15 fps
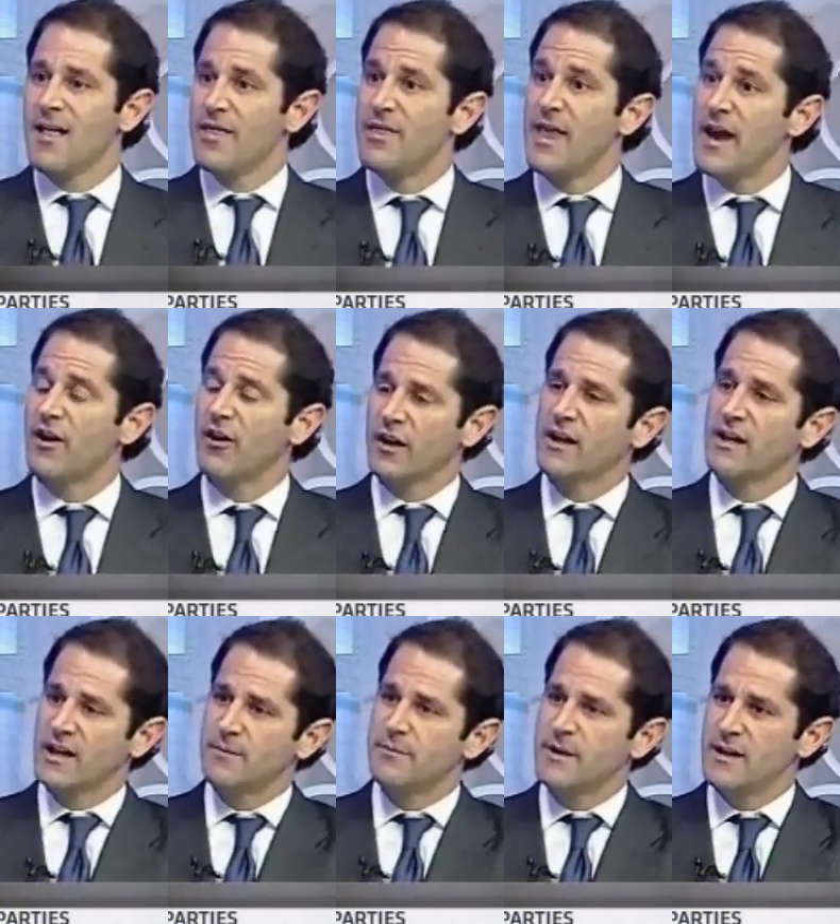they are
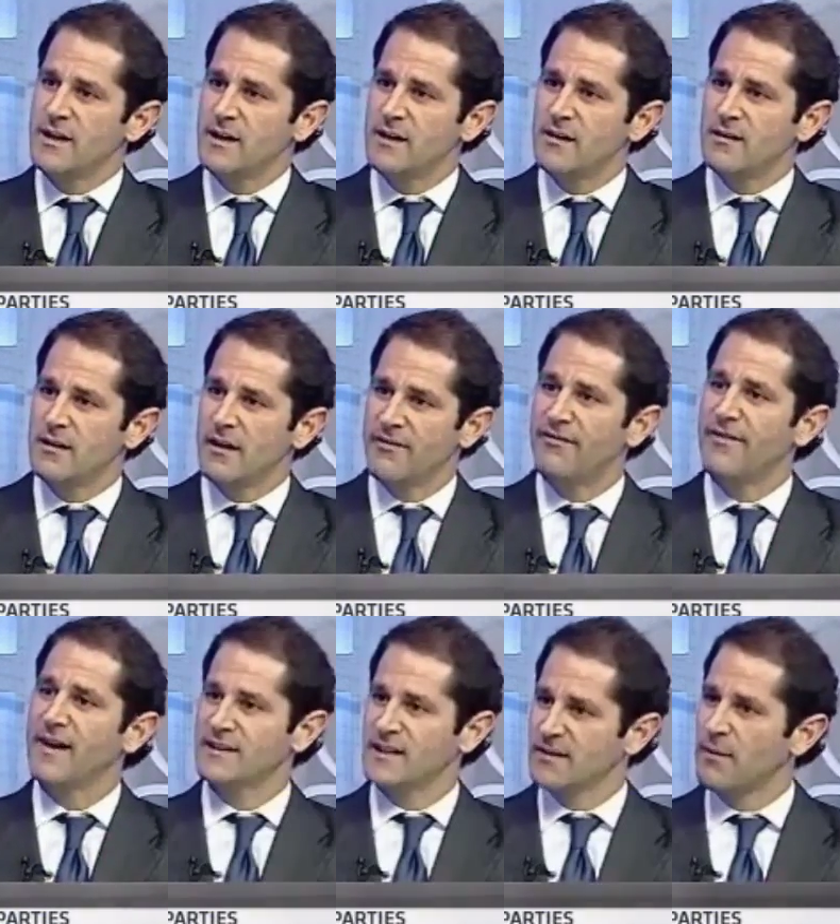going to be
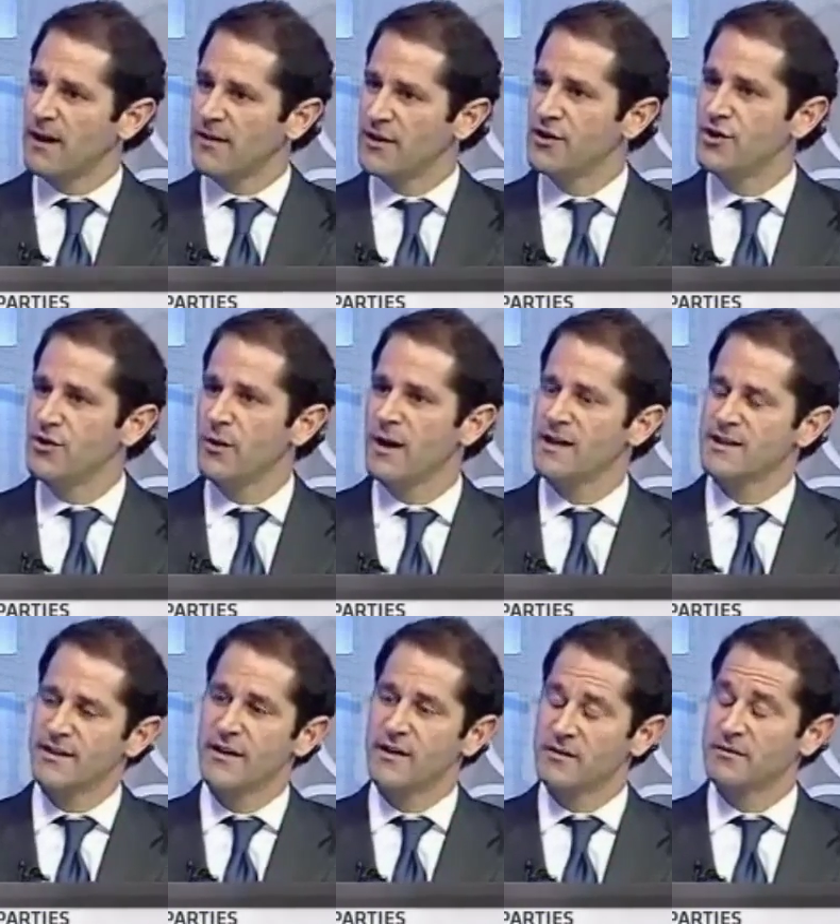affected by the
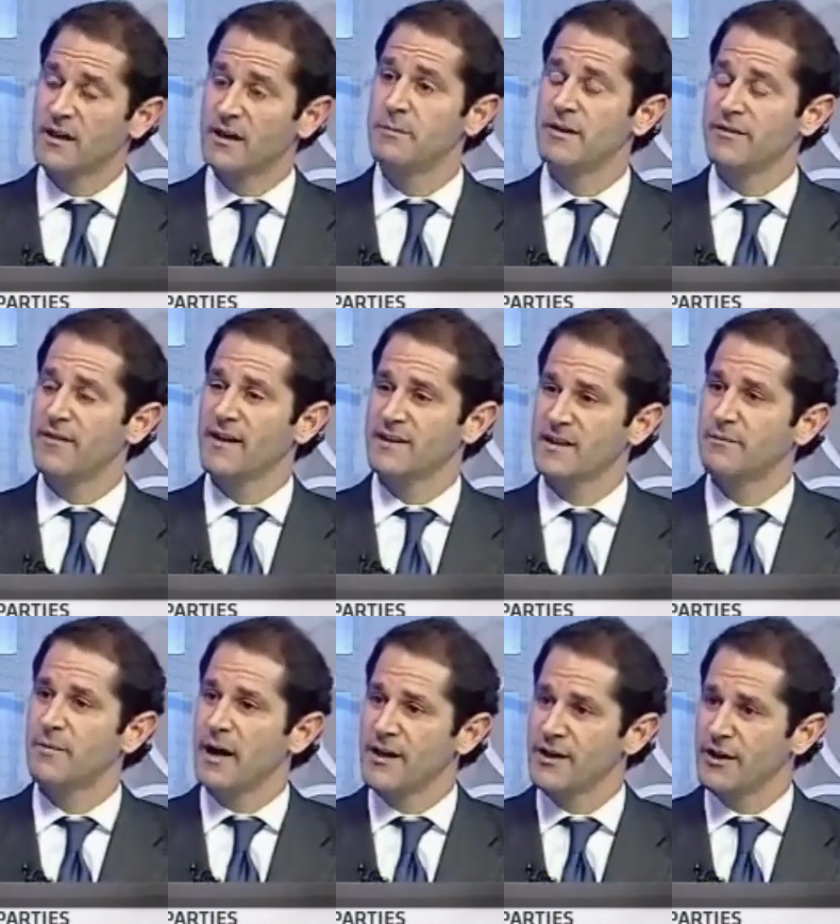U.S. and they're going to be
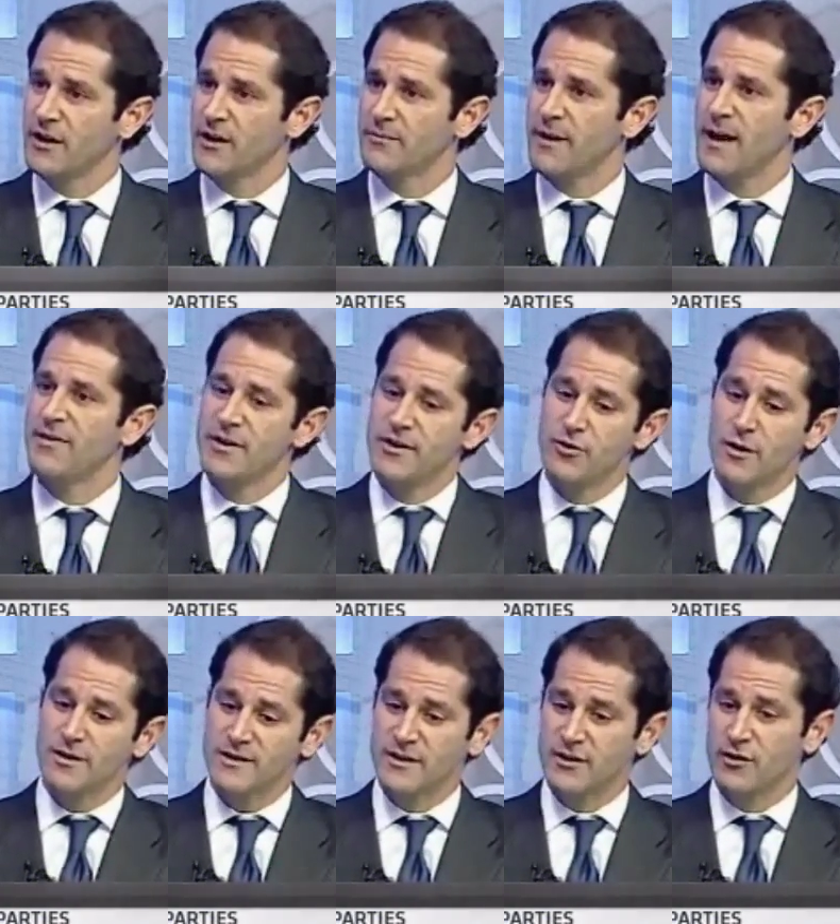affected by Europe. And the
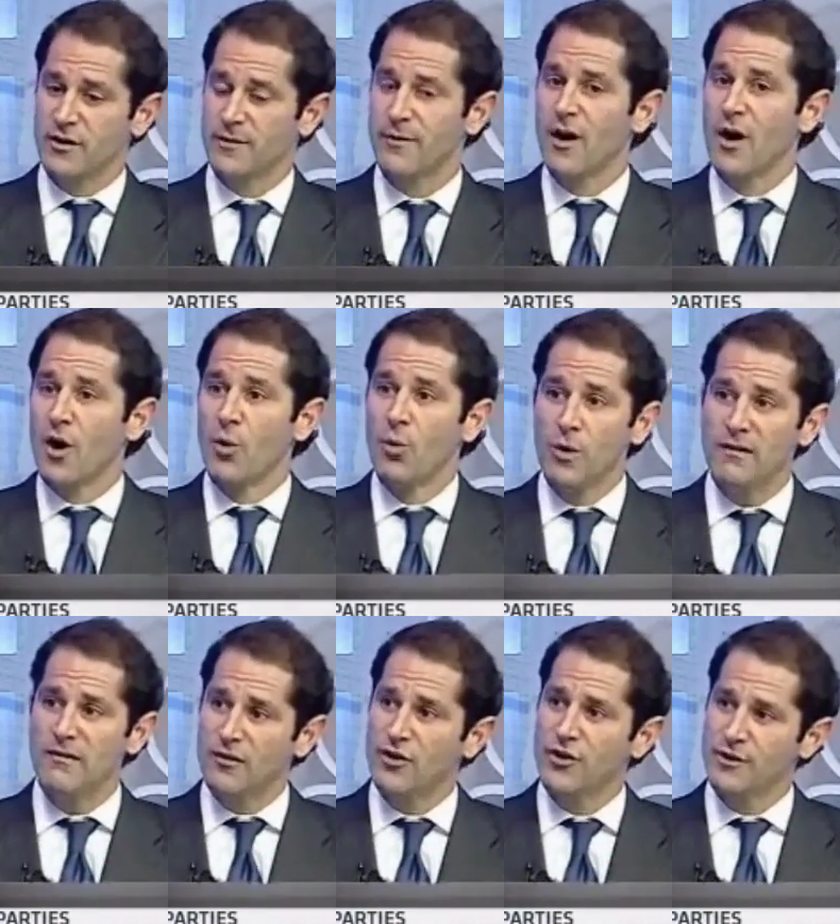U.S. and Europe
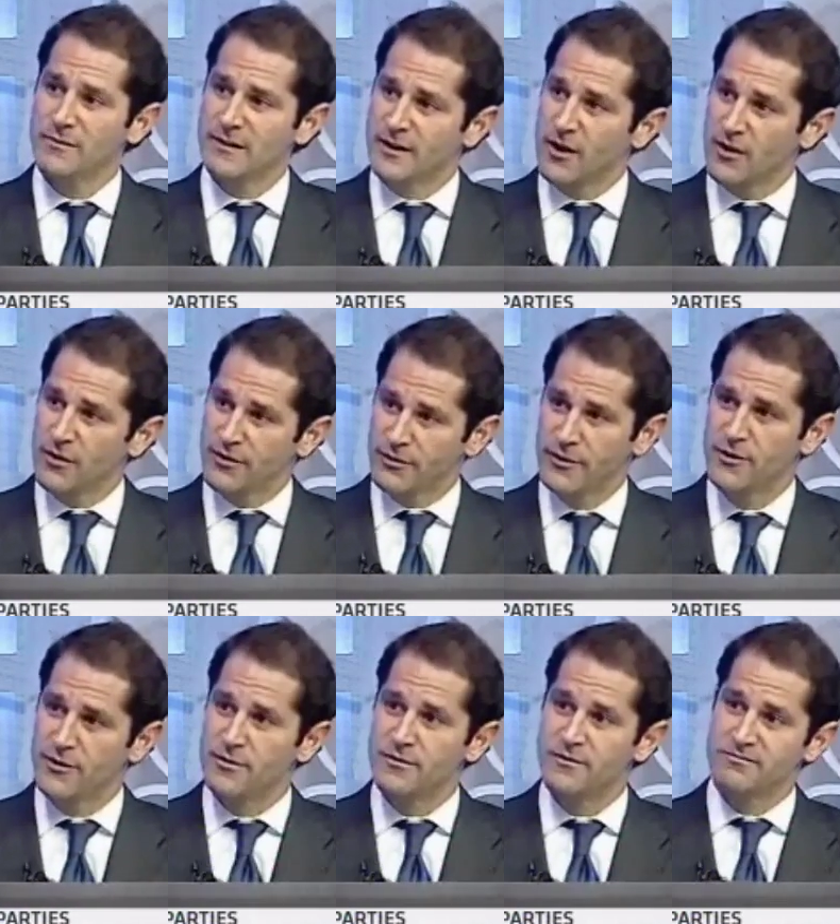will ultimately go
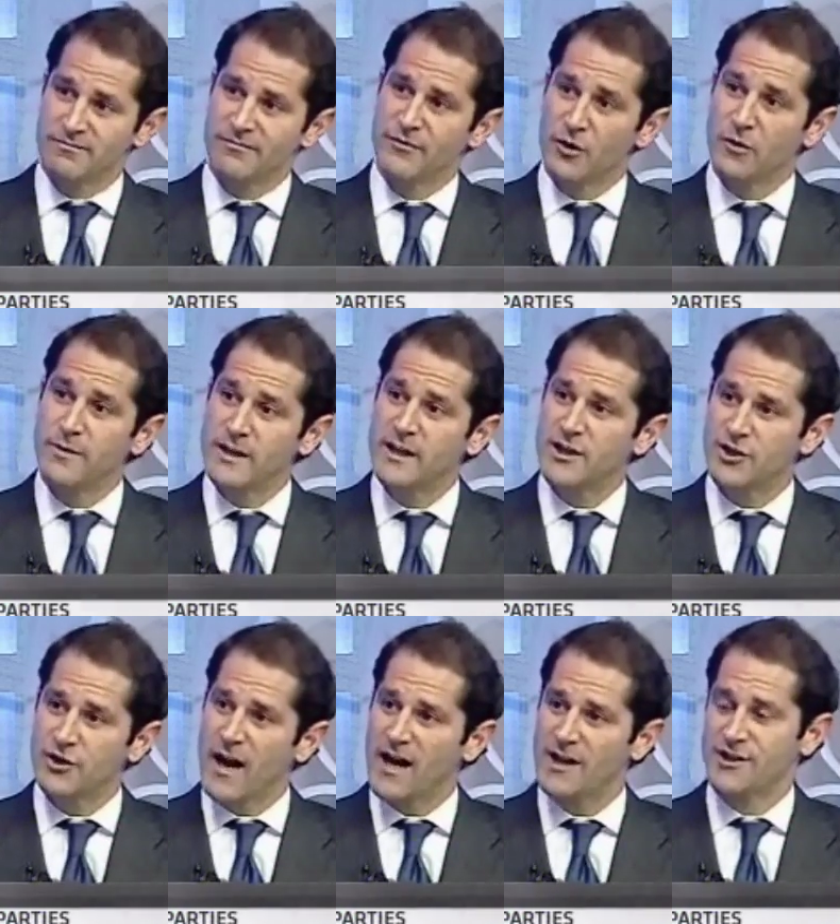through. There'll be
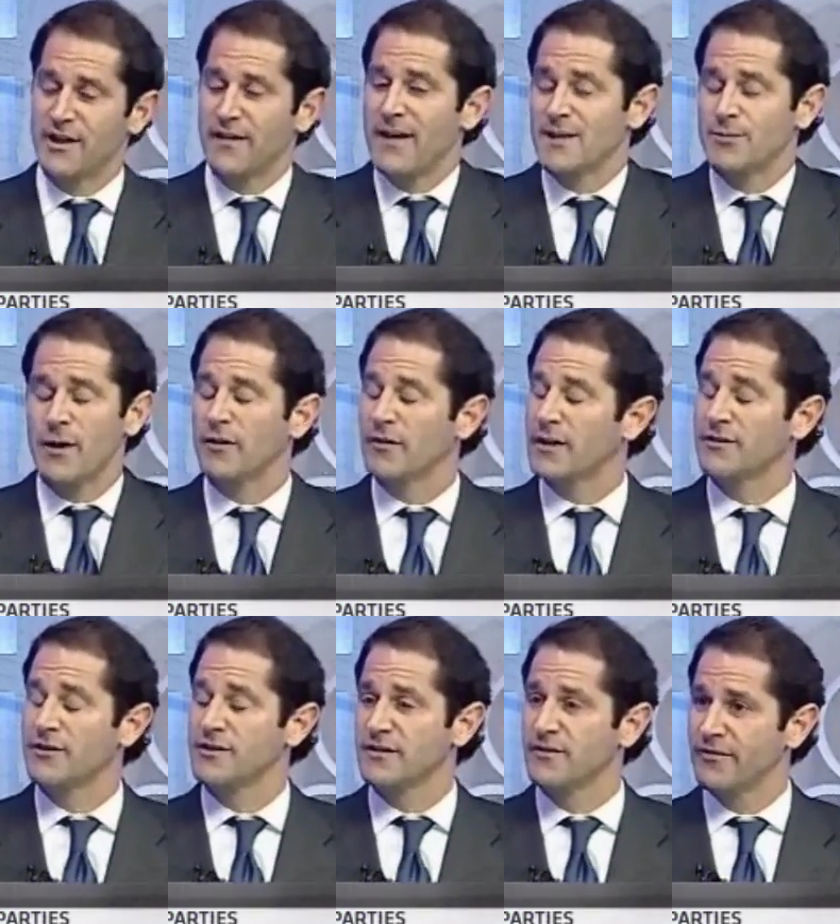contraction, and that's why I don't think
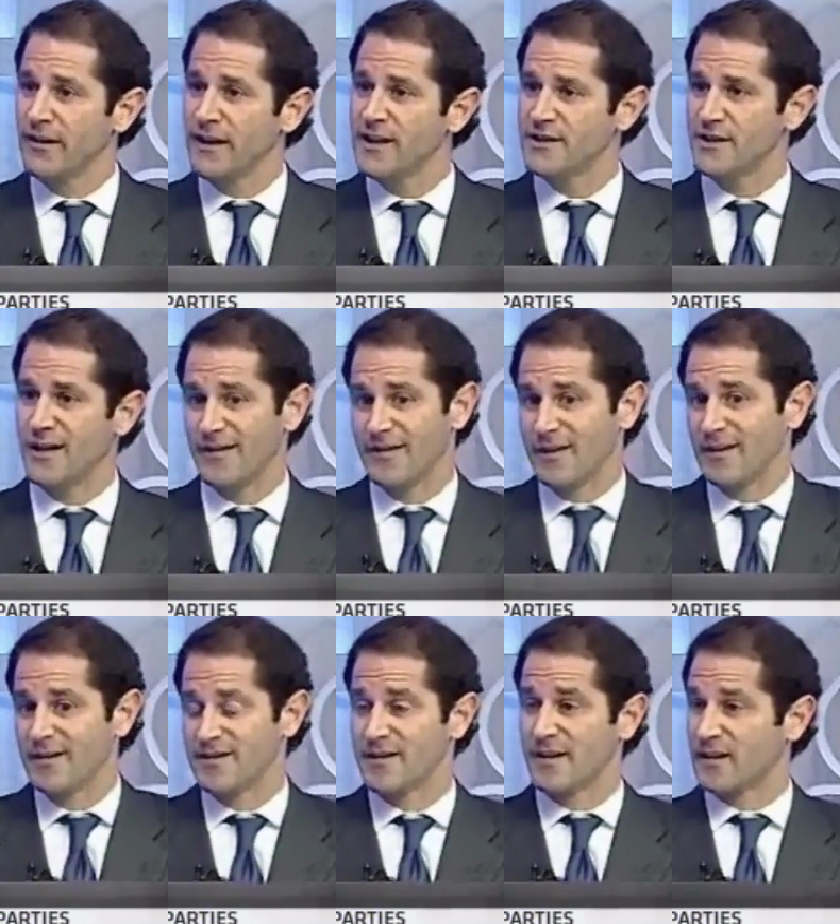there's inflation. I think
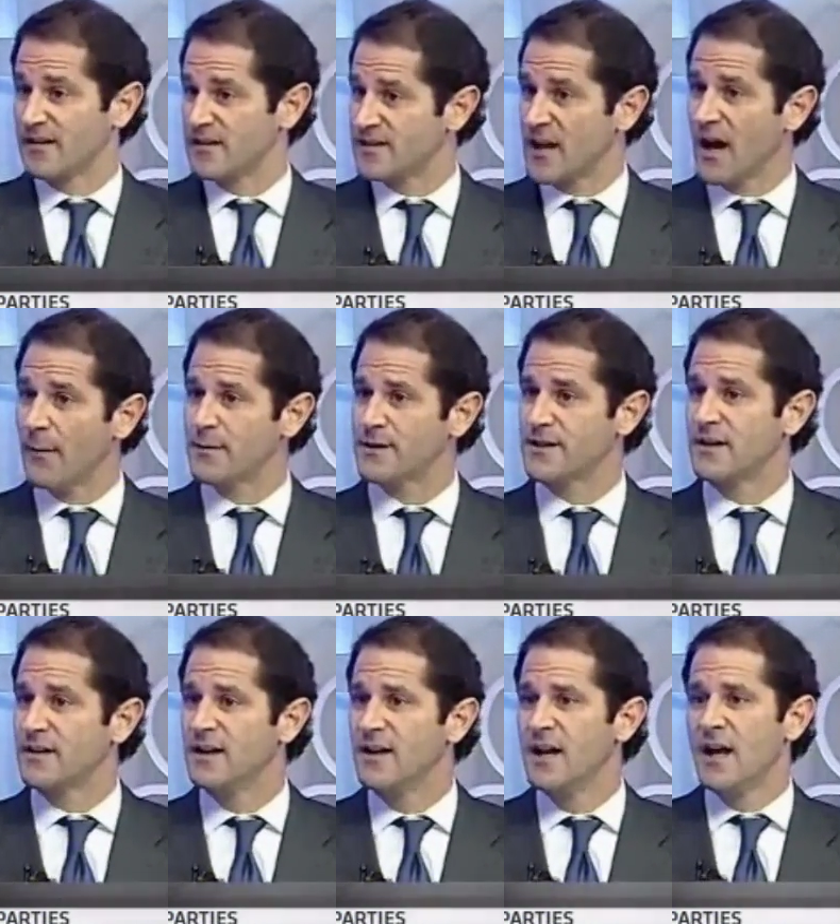it's the
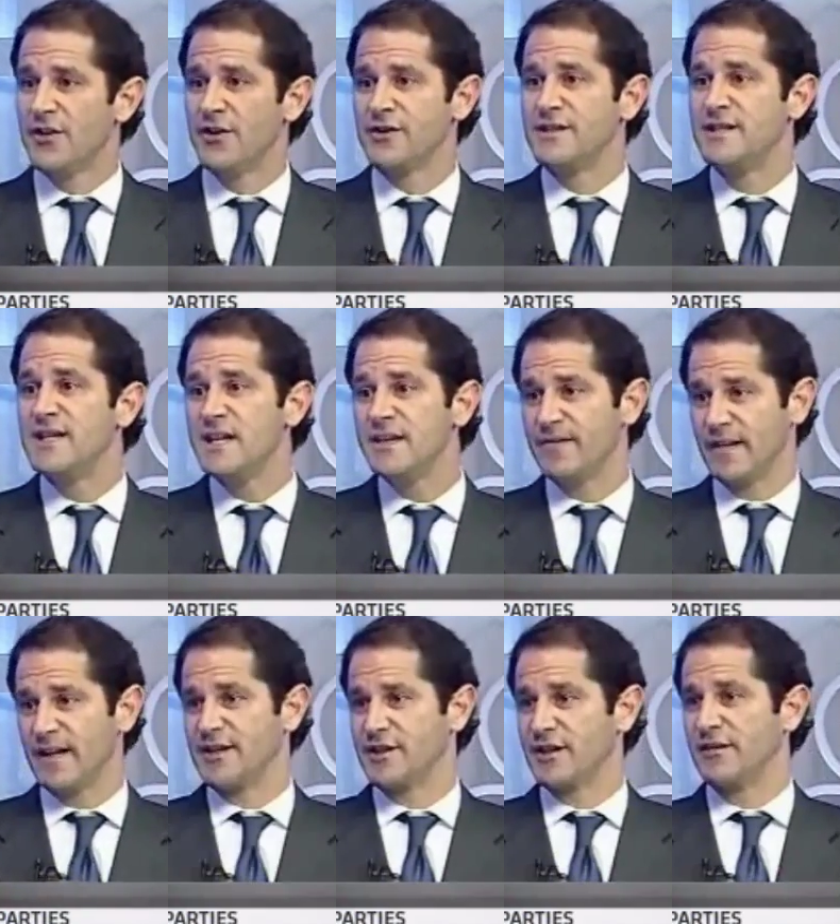opposite. There's
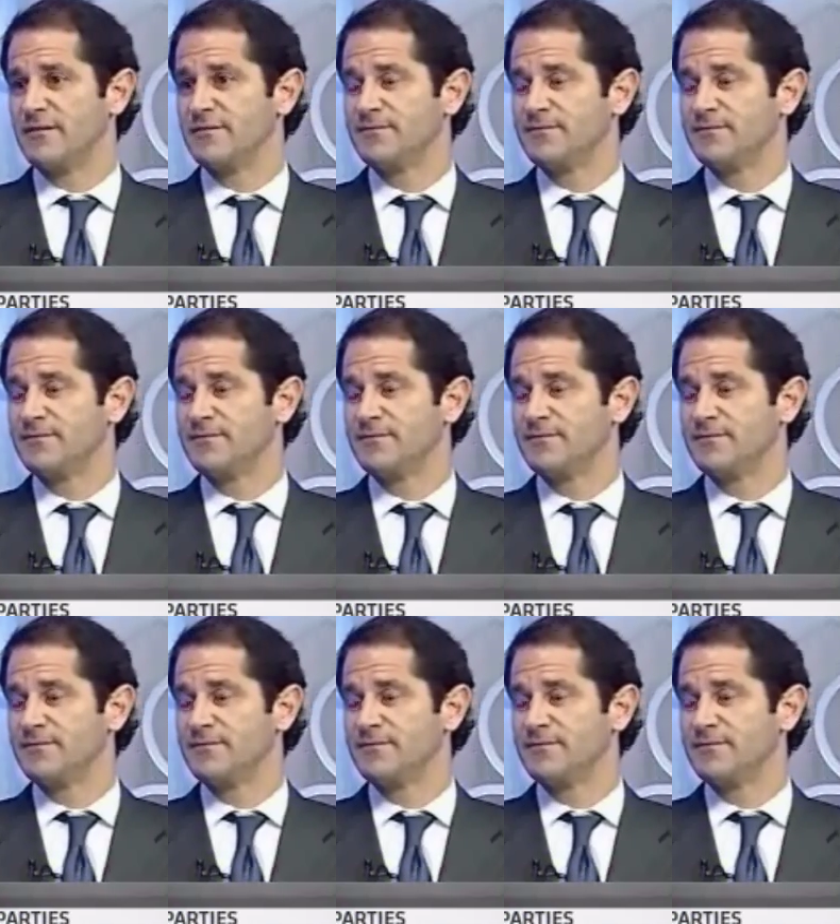deflation.